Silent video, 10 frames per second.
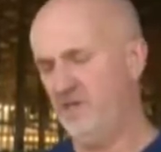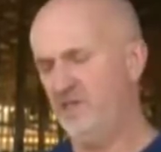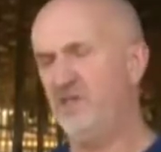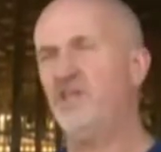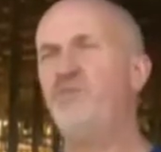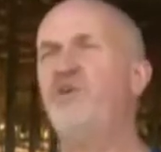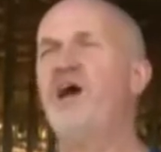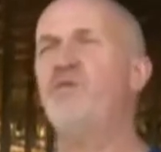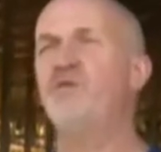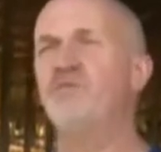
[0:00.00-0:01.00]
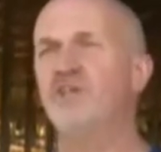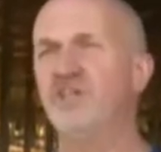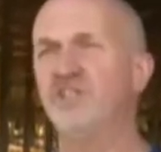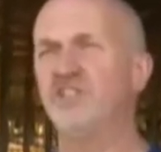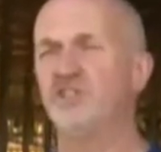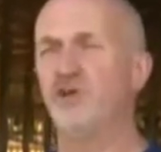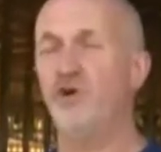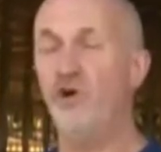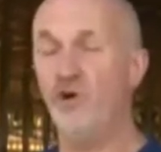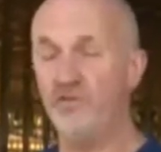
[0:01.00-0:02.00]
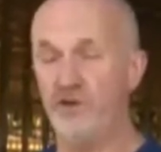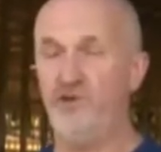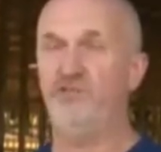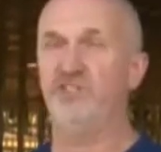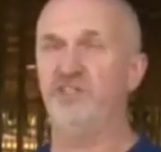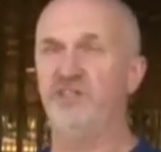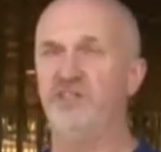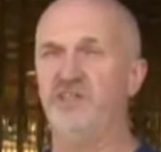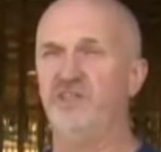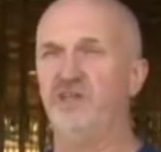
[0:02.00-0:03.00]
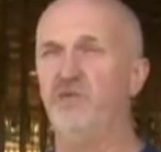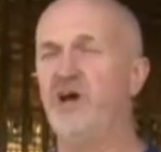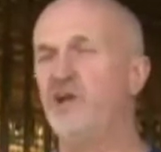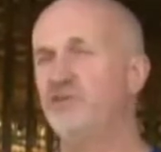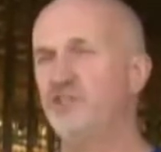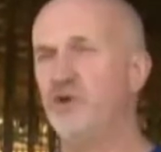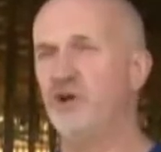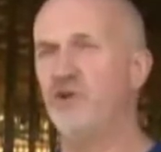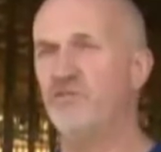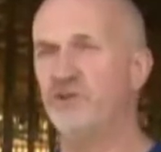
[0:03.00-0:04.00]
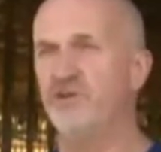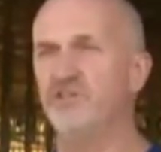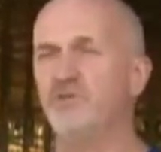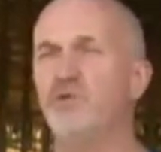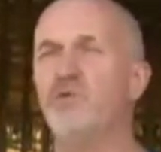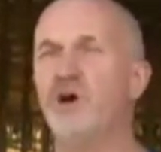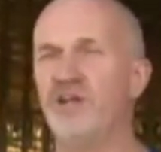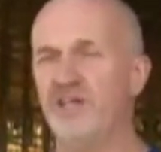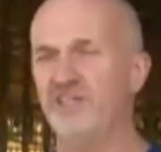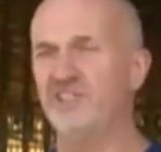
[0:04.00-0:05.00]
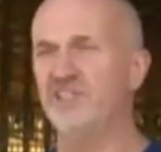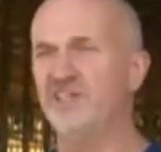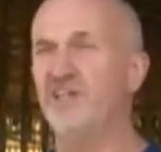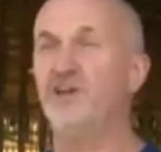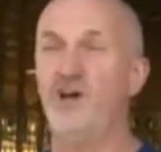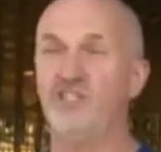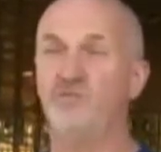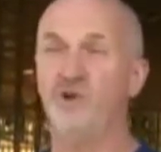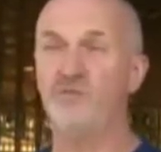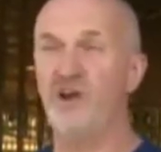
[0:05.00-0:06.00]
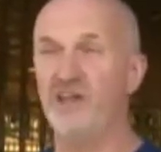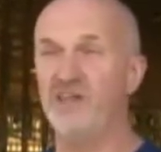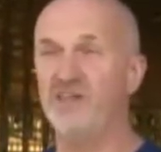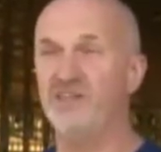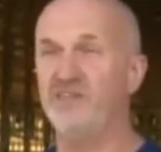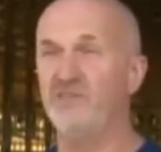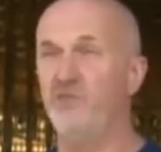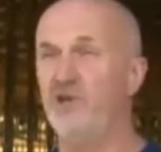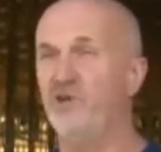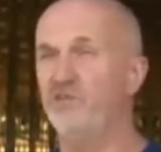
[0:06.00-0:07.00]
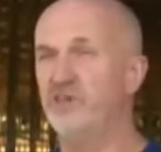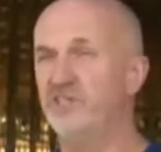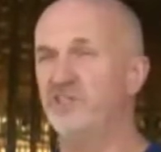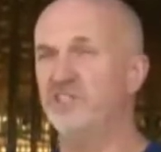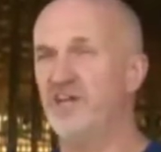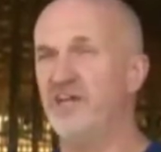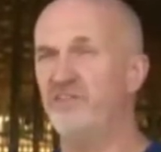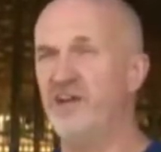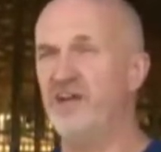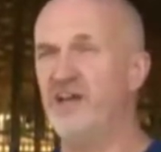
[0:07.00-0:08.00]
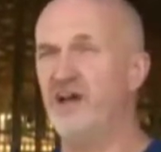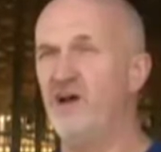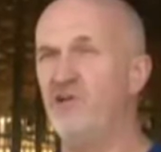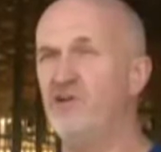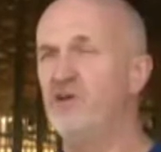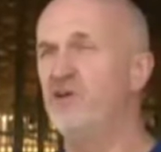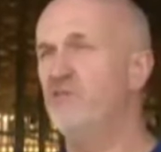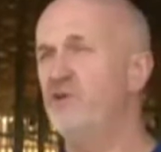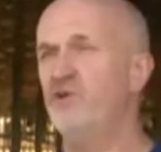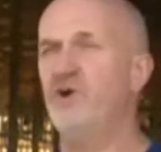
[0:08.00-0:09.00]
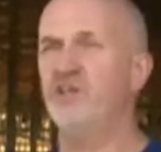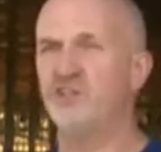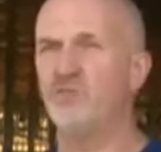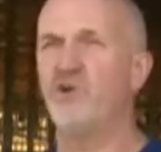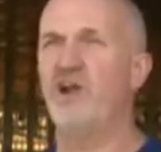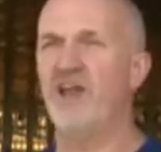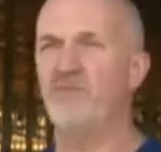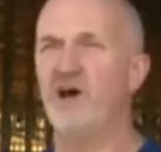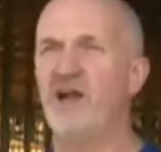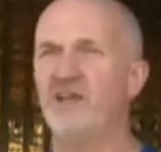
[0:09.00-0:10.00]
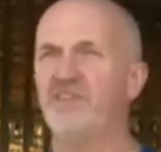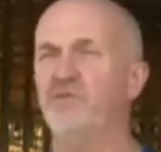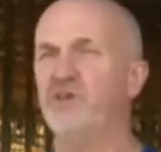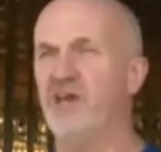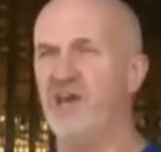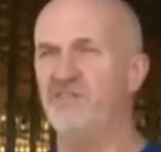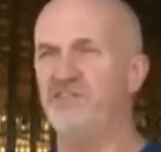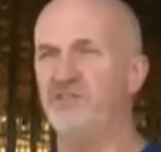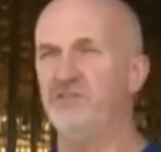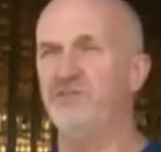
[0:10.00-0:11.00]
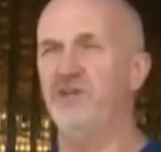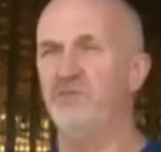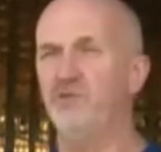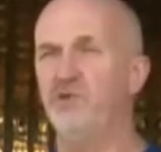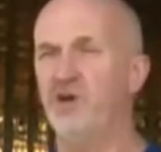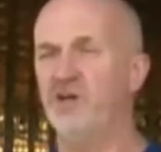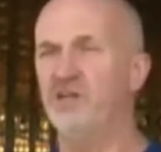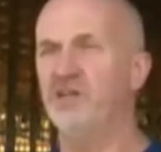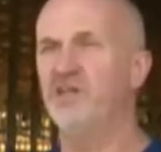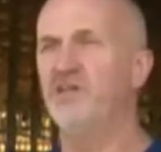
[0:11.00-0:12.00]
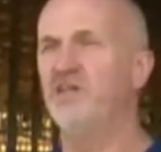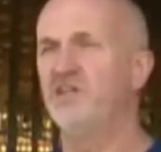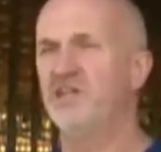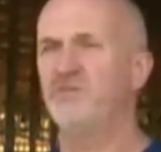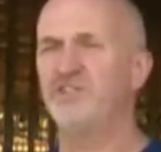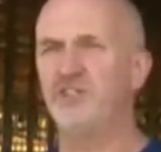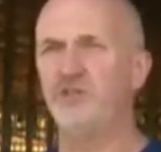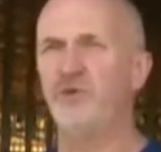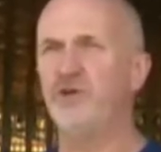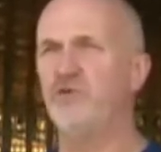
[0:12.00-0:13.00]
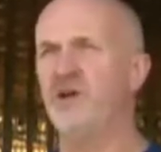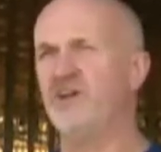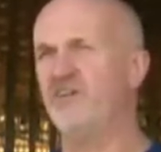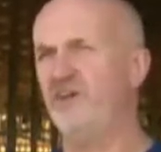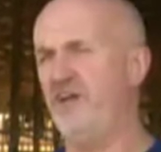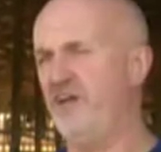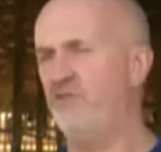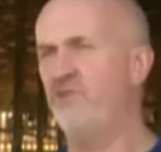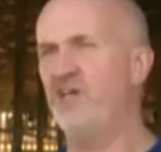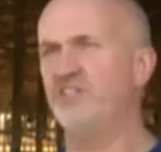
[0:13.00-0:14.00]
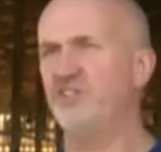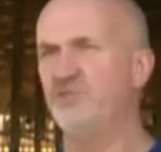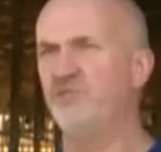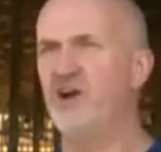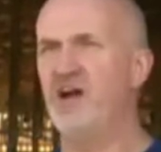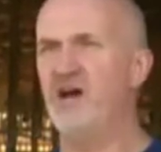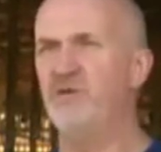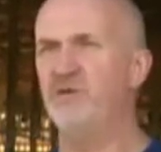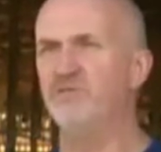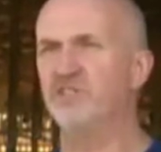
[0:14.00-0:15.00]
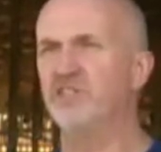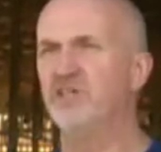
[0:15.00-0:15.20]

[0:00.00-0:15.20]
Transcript: The other problem is overdosing. And why don't you want to overdose? Well, one is it costs more money. We know things are tight right now. We don't want to use more antibiotic than we have to, number one. Number two, we don't want to create any residue problems.